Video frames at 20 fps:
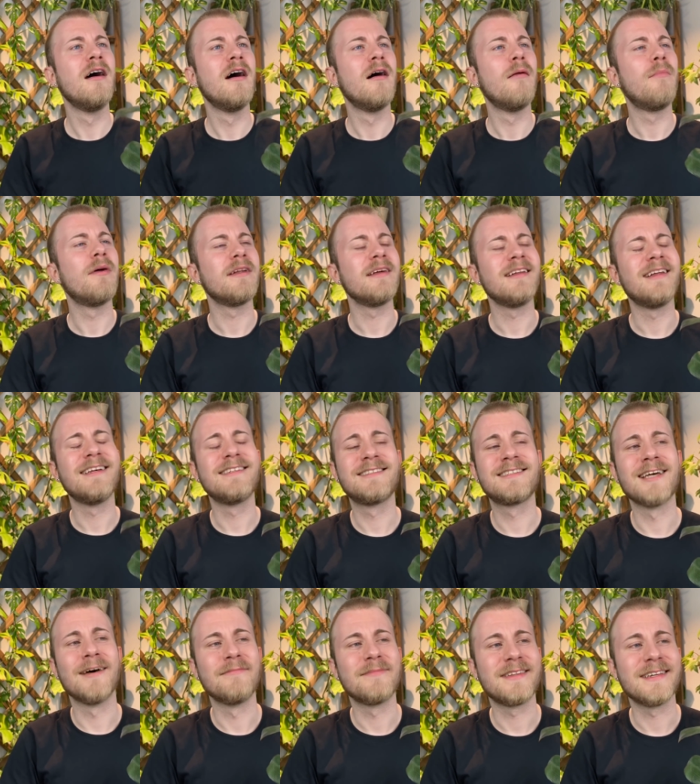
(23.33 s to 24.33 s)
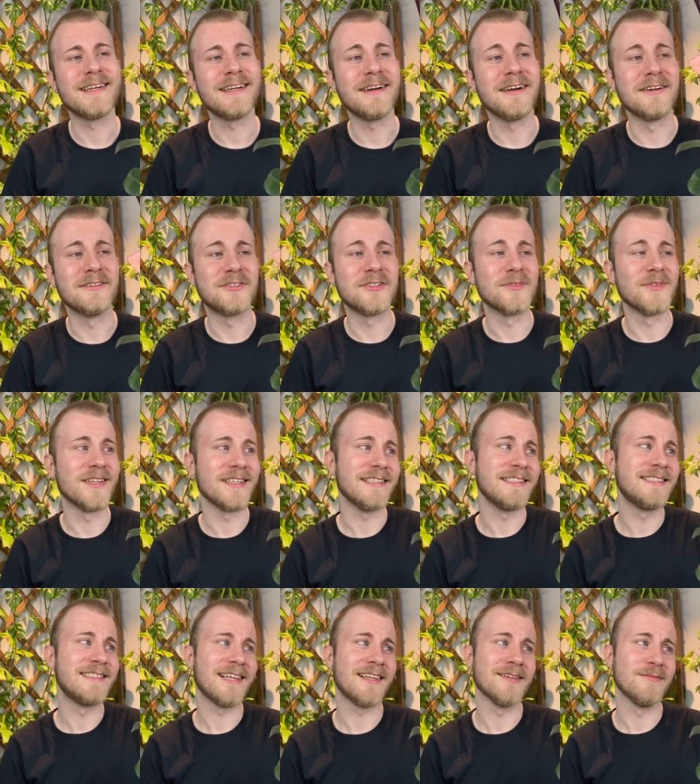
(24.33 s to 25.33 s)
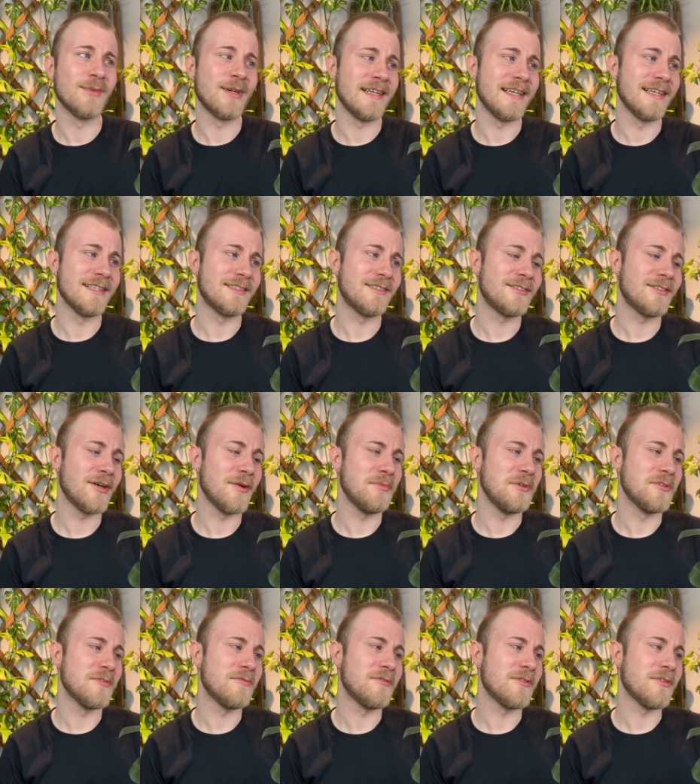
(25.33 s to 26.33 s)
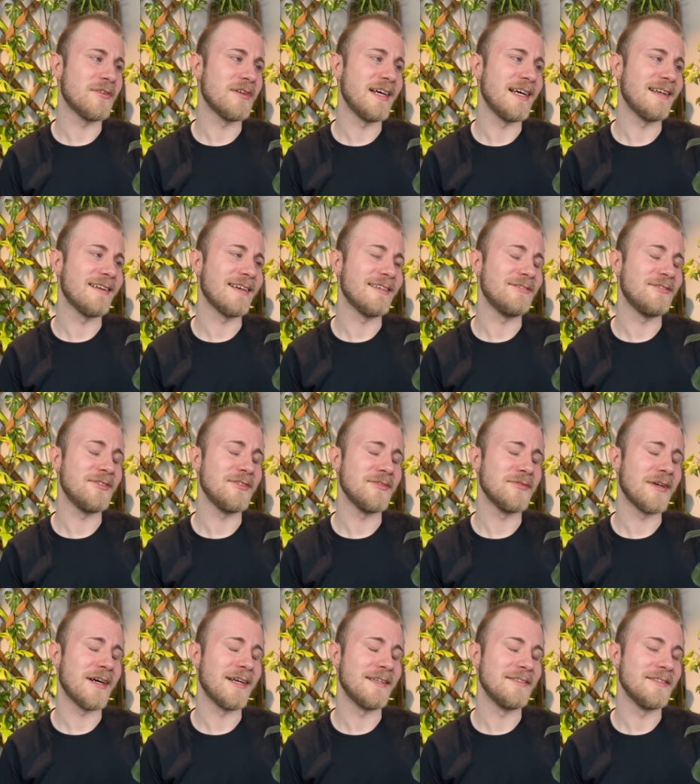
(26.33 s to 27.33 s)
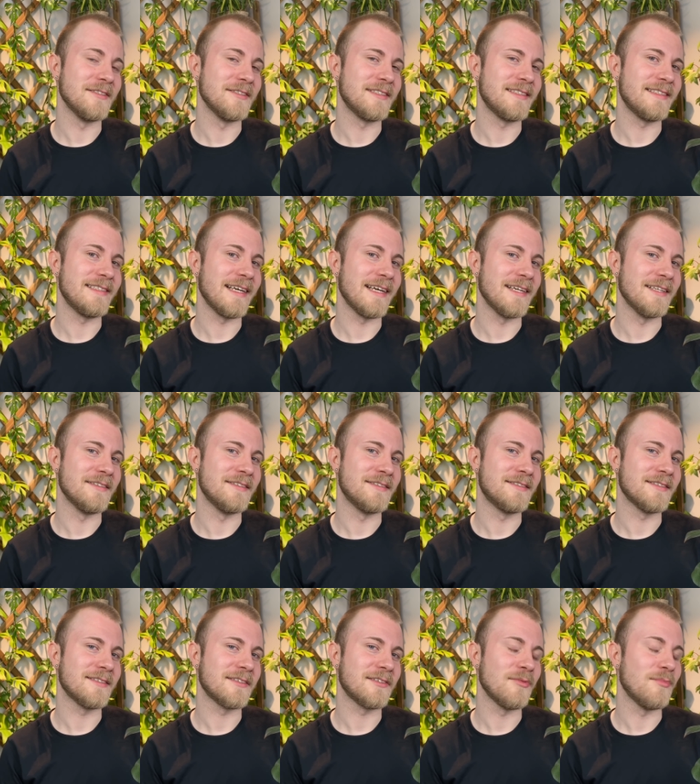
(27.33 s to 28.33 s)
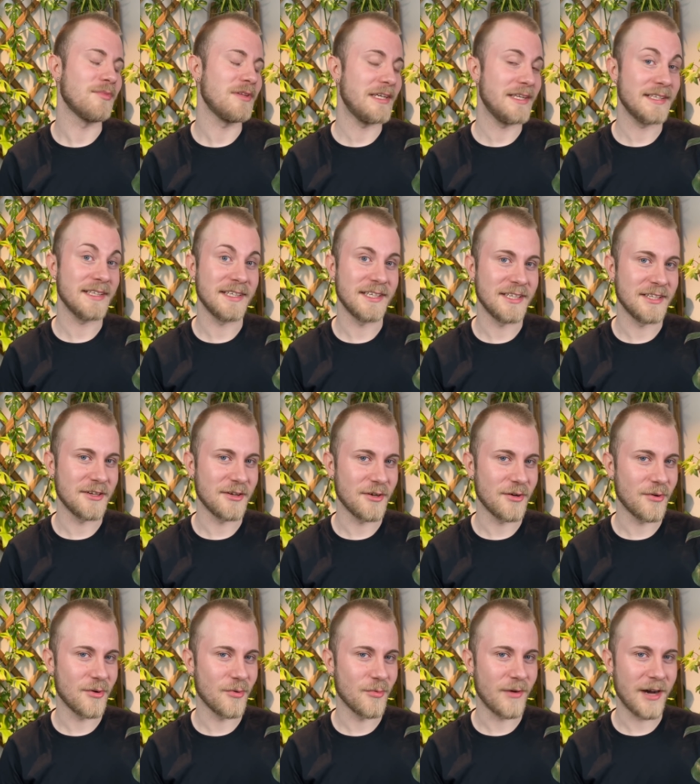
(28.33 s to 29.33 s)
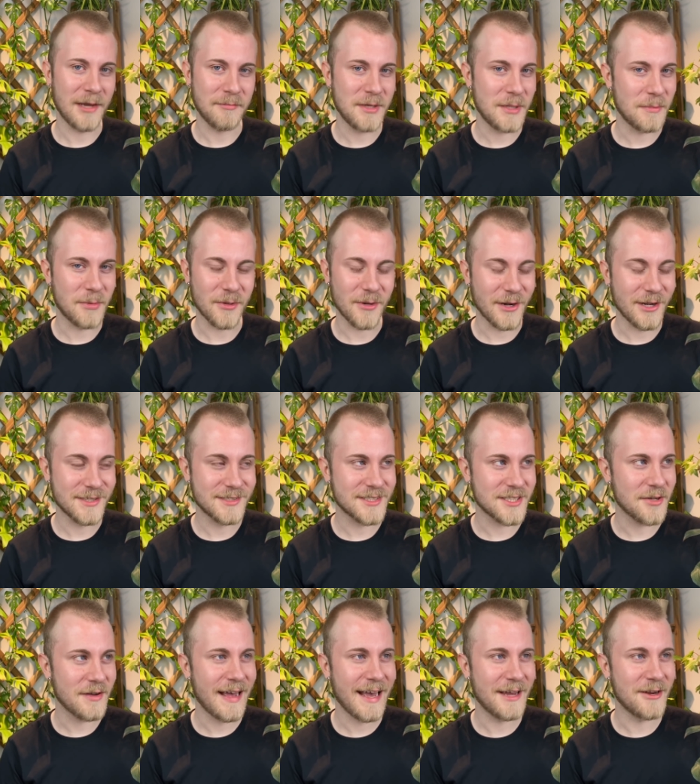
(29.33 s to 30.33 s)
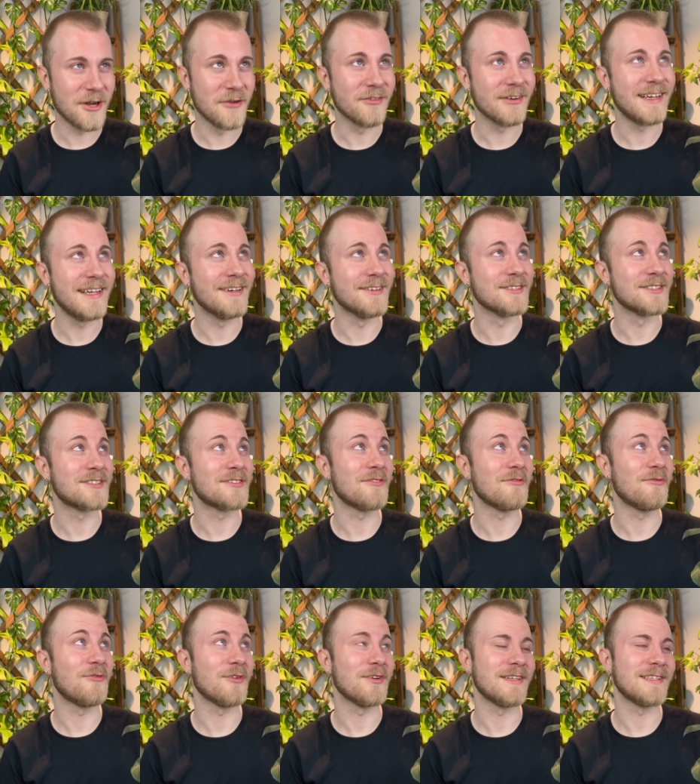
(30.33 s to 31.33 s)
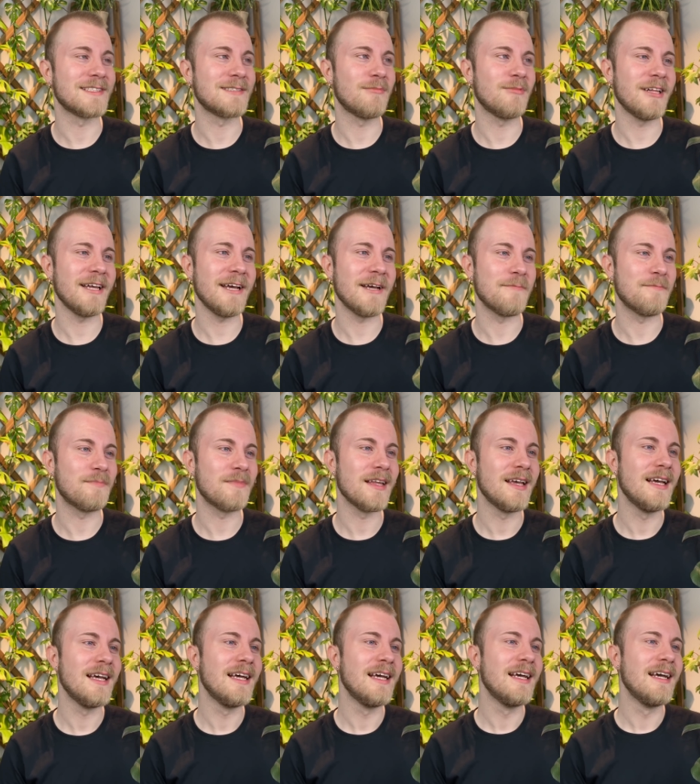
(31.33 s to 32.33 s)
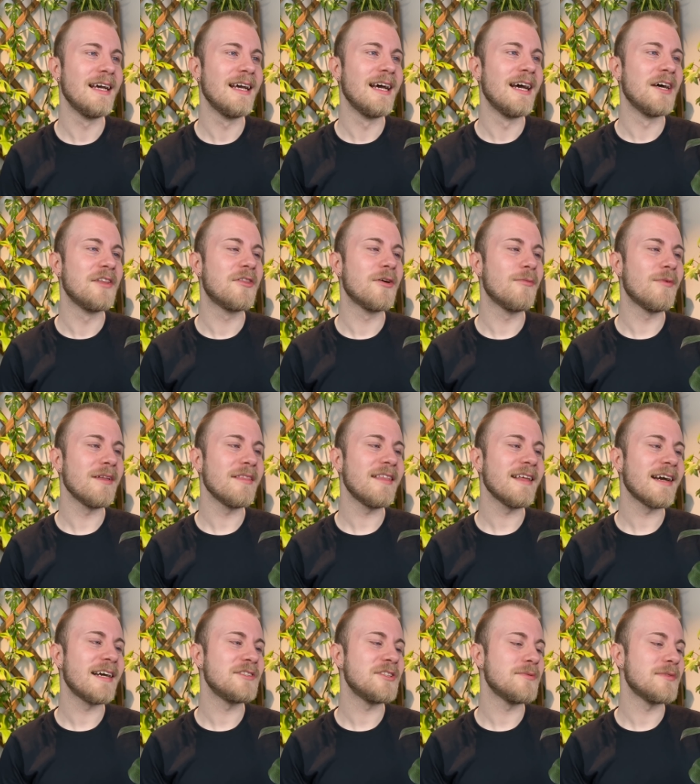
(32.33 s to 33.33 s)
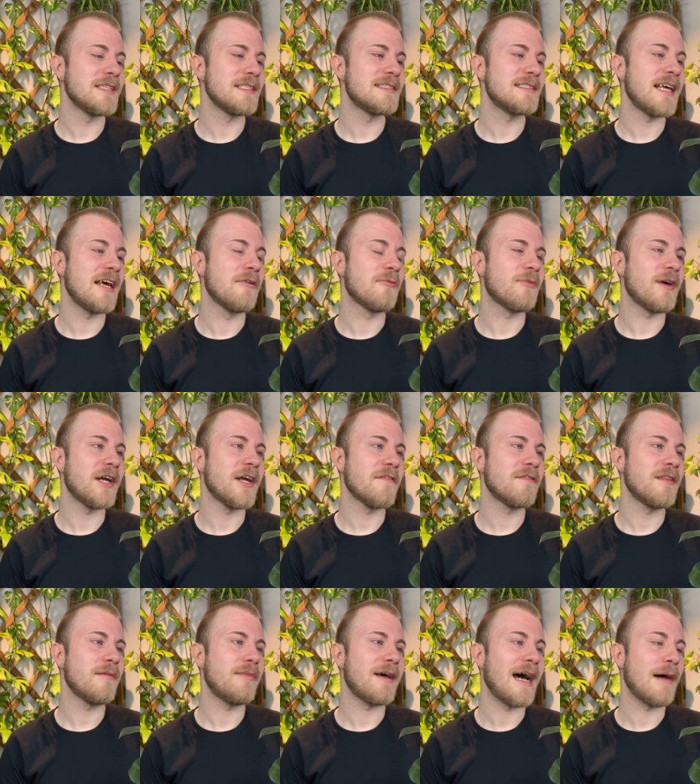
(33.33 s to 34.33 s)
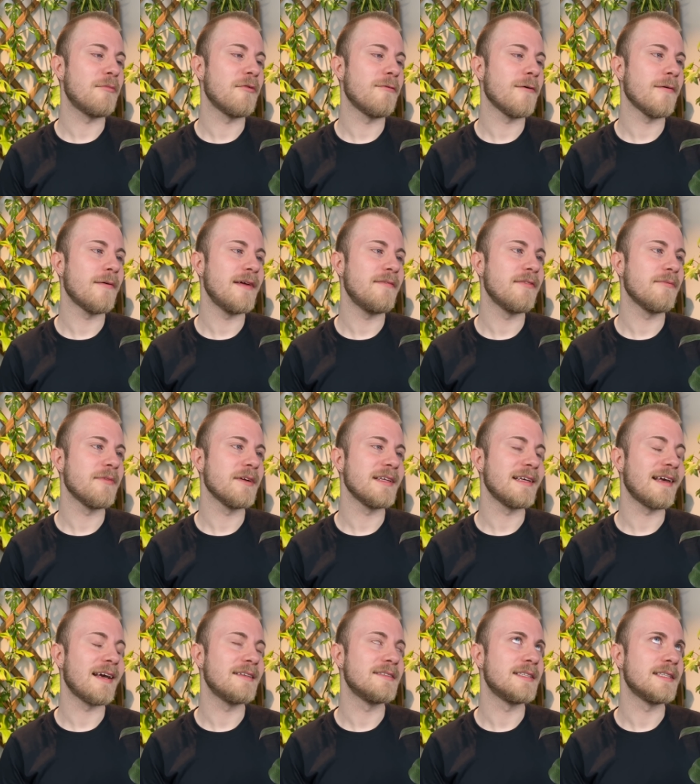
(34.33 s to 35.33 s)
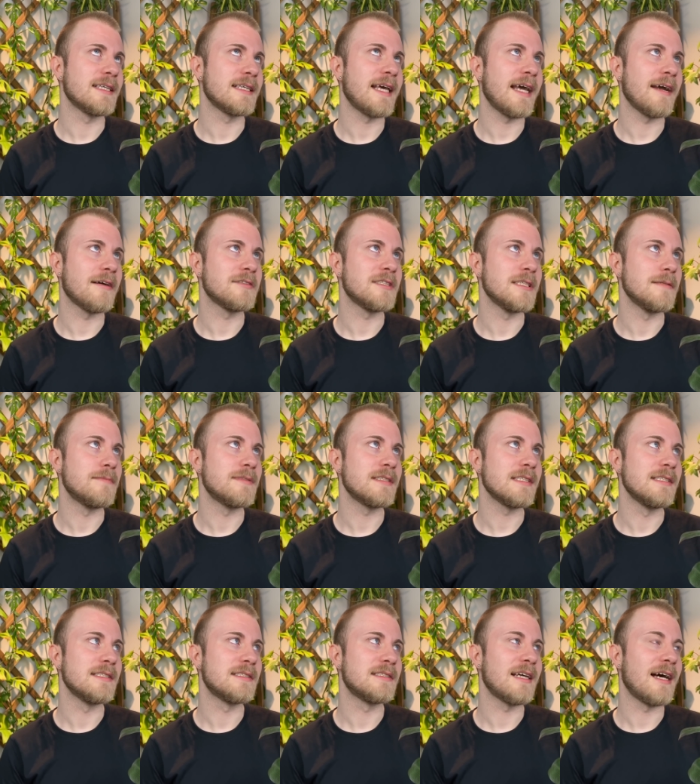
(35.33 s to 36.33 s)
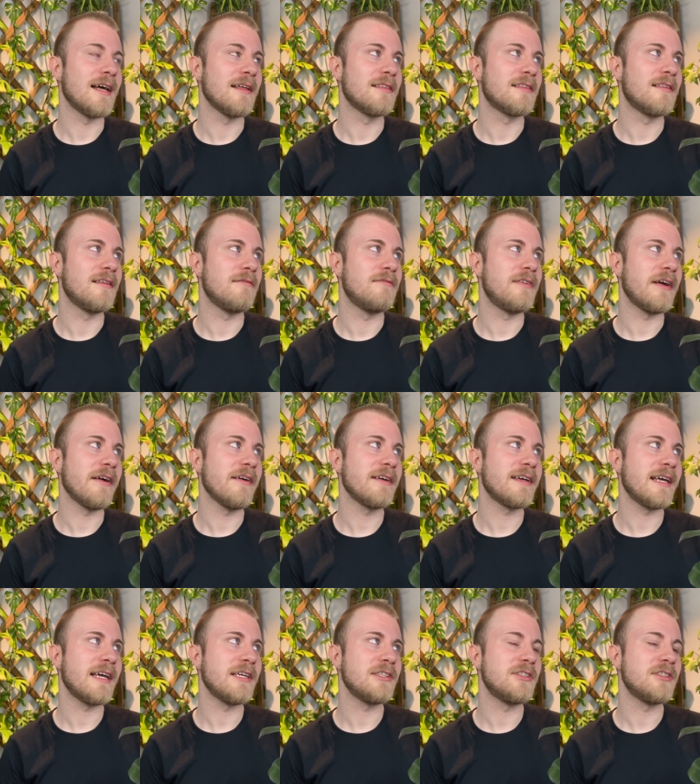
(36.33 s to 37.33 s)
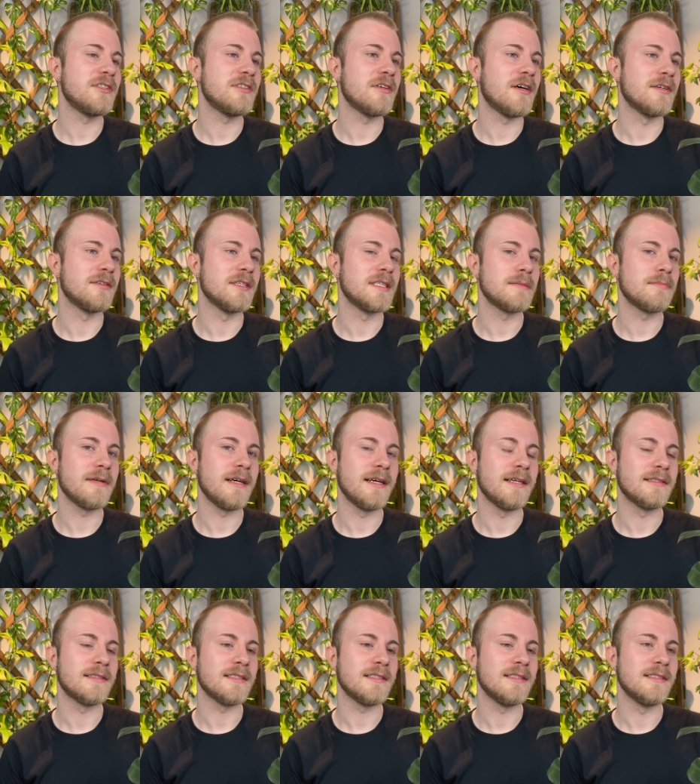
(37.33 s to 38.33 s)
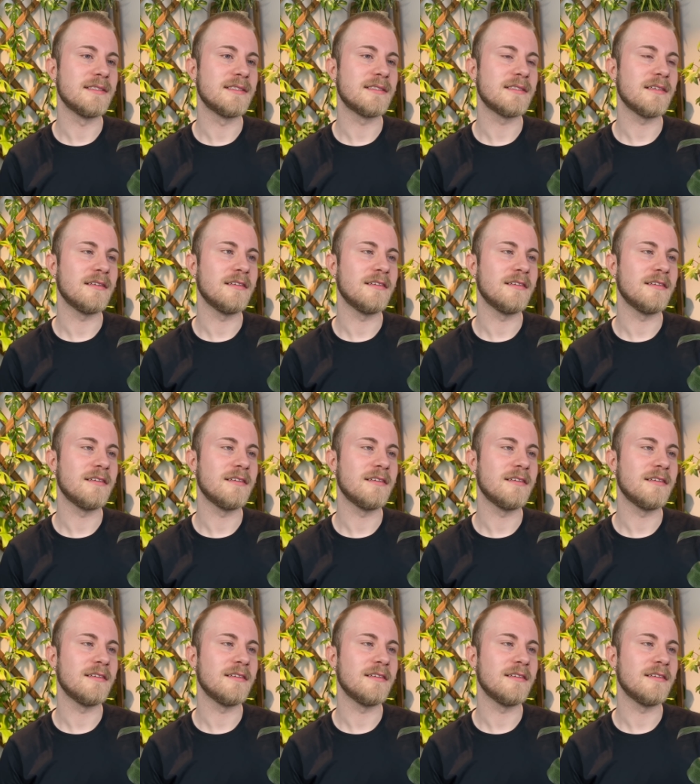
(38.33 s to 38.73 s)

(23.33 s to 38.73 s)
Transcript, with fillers: but it is something to really celebrate. It's so beautiful, and I do understand completely why people are so head over heels for this plant. The one thing I do want to say right off the bat, before we even really get into the care tips, is that the variegation on this plant is,